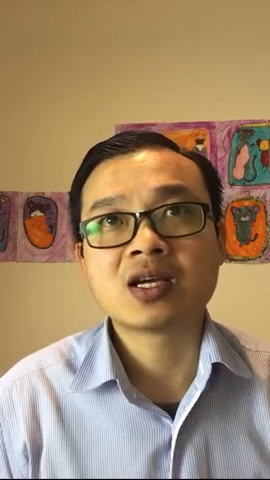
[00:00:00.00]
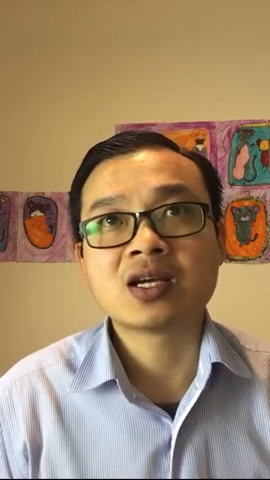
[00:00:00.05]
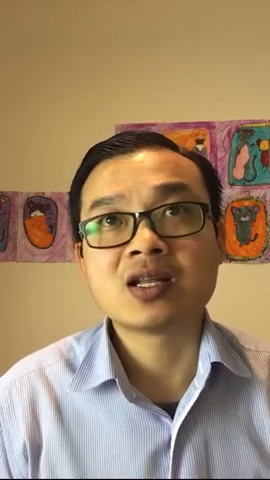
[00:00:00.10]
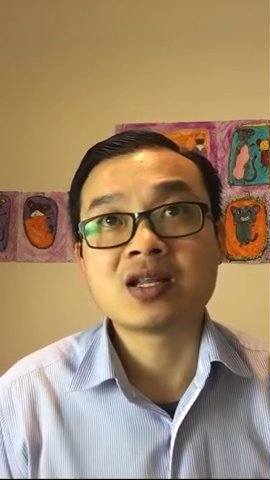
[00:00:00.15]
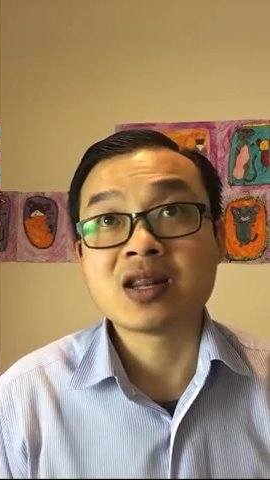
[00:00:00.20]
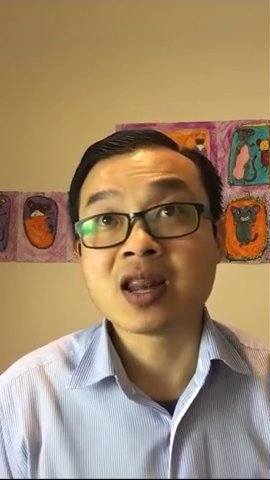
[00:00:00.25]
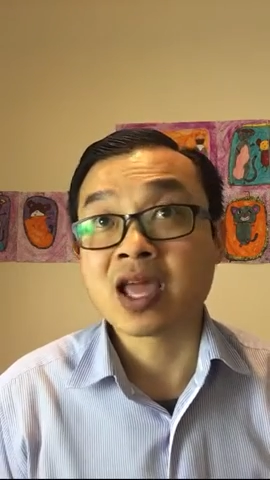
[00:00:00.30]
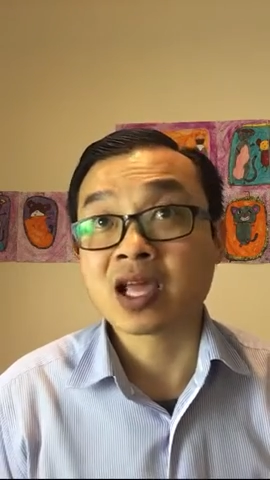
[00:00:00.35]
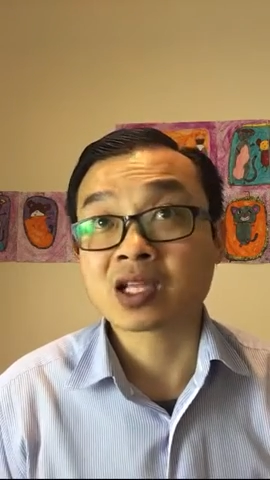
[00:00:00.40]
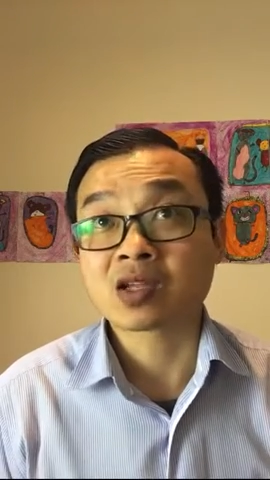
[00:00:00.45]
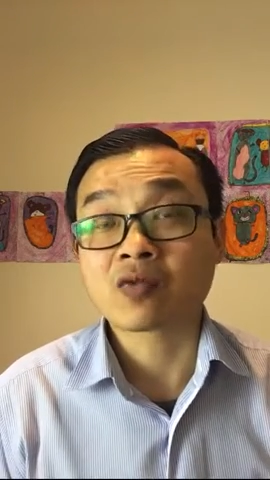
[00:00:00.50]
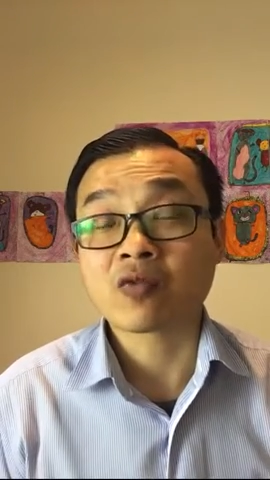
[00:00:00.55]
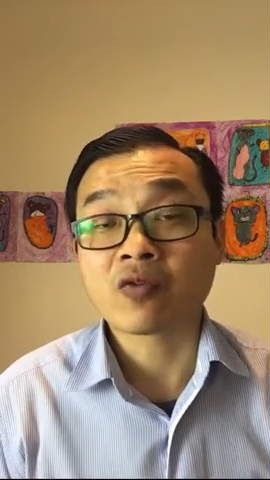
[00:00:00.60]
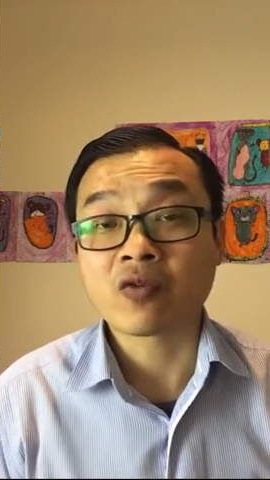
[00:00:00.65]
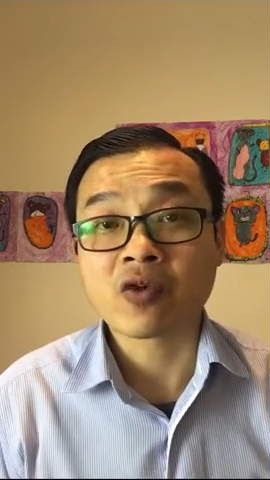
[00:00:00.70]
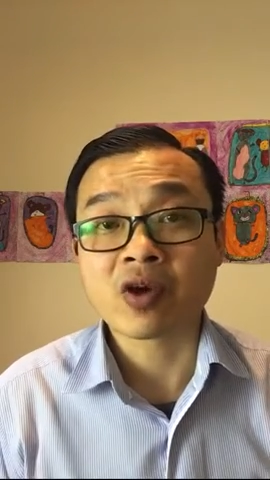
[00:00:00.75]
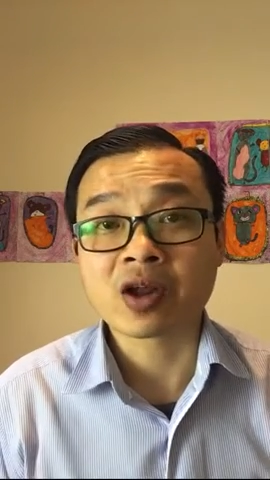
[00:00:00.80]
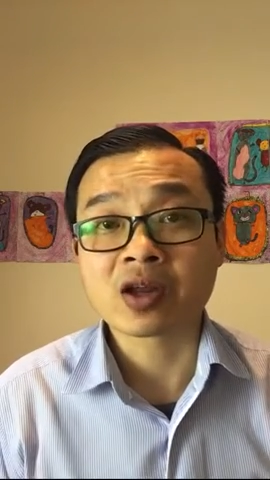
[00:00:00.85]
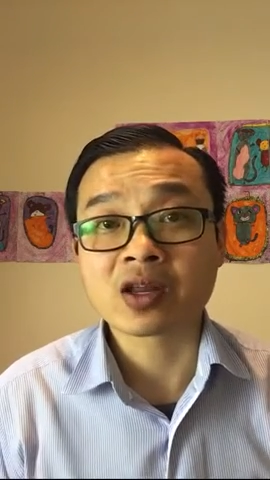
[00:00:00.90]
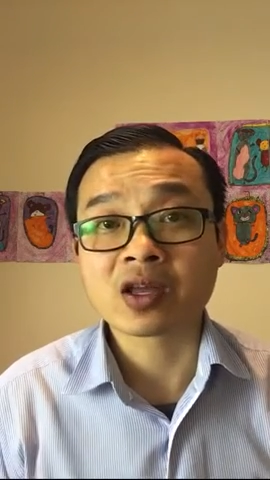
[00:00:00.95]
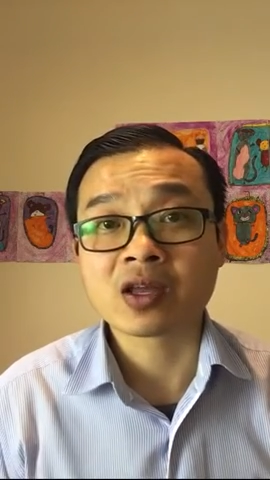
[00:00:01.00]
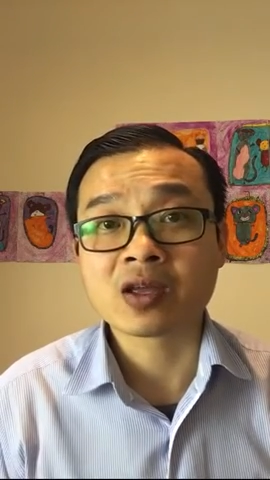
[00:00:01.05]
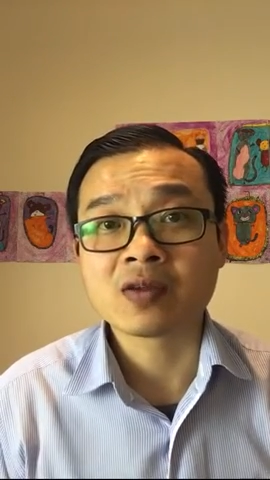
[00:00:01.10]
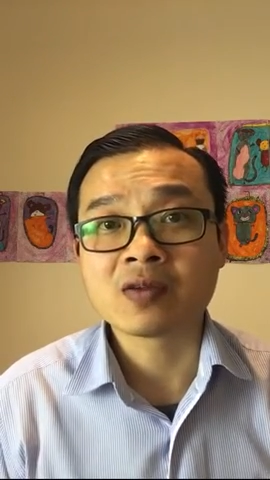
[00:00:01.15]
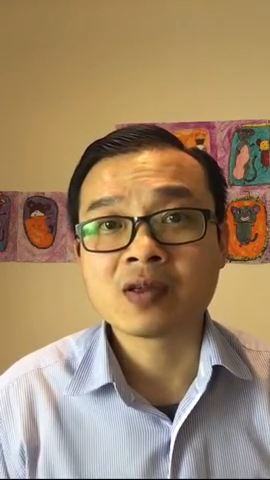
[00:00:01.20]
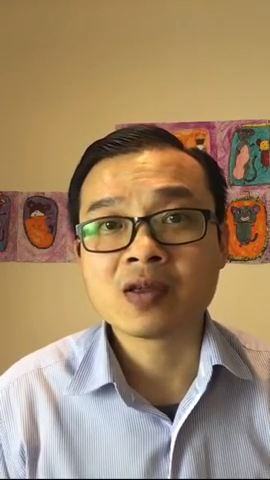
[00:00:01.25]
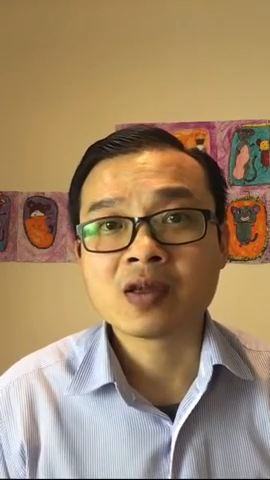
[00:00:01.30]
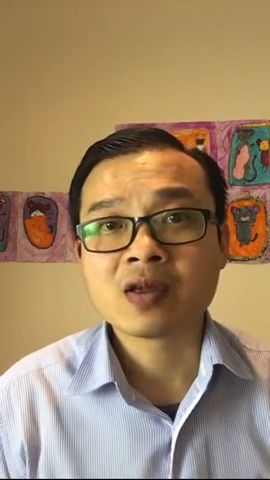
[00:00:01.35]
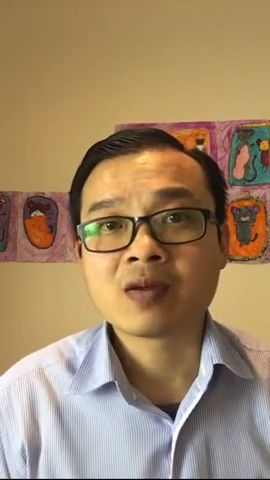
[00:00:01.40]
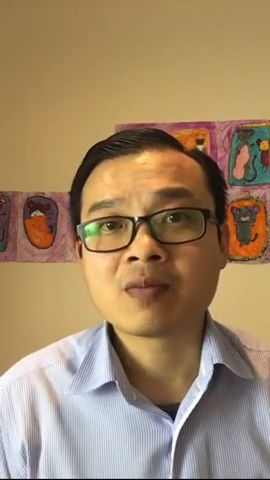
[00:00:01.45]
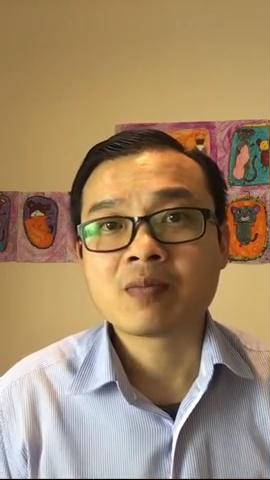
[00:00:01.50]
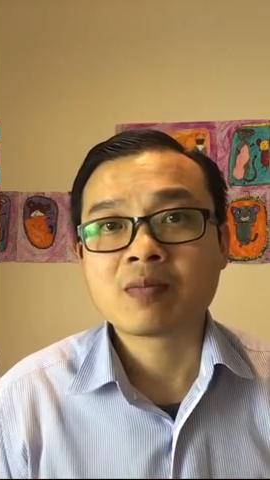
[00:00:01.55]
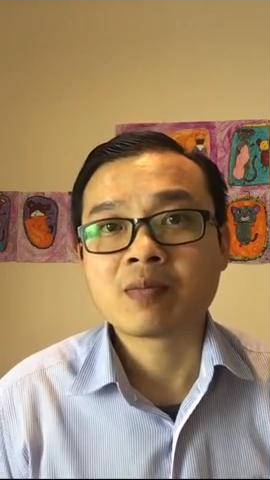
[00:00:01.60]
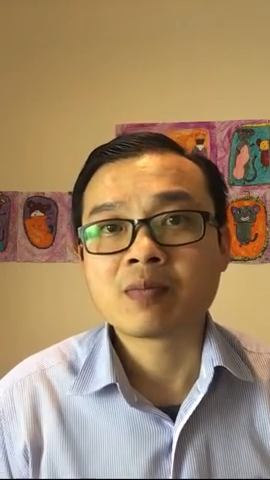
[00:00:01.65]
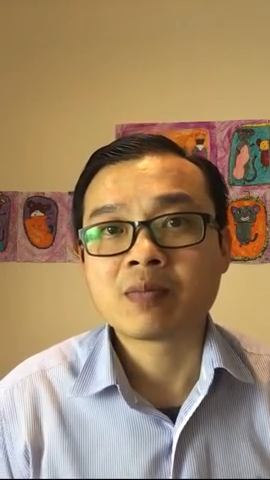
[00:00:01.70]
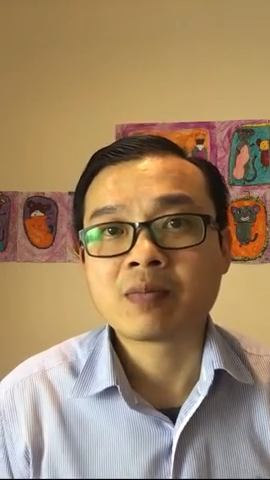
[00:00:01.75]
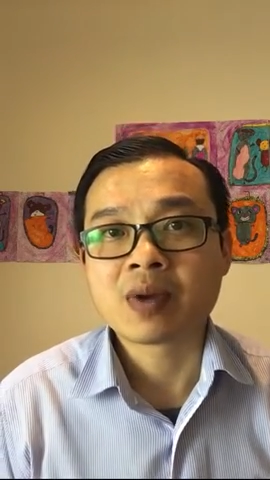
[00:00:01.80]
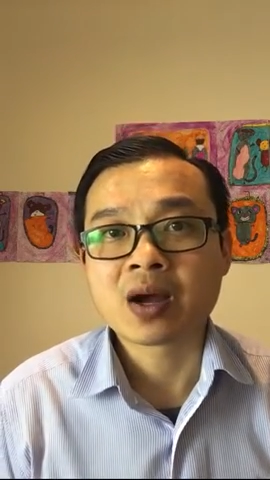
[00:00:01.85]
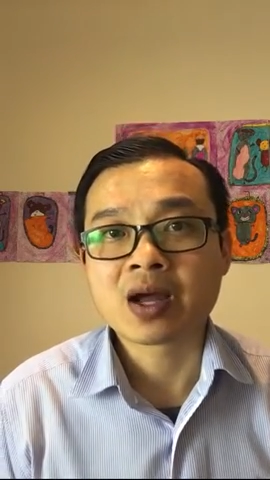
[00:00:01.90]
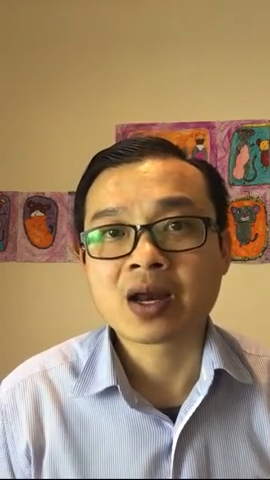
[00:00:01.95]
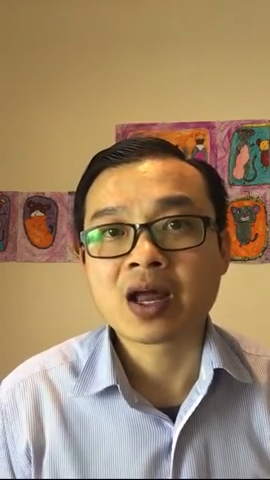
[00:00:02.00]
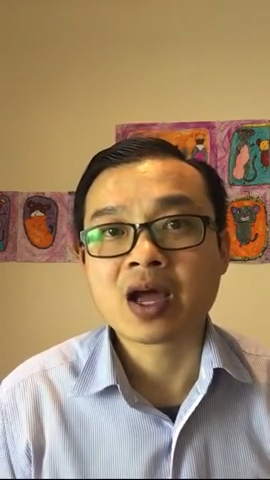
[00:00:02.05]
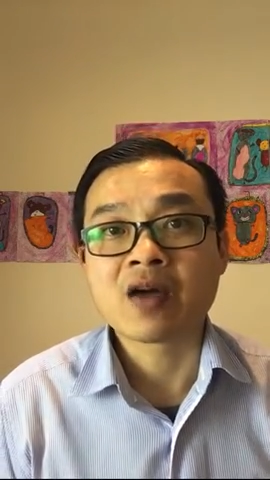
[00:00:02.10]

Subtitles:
next Friday. But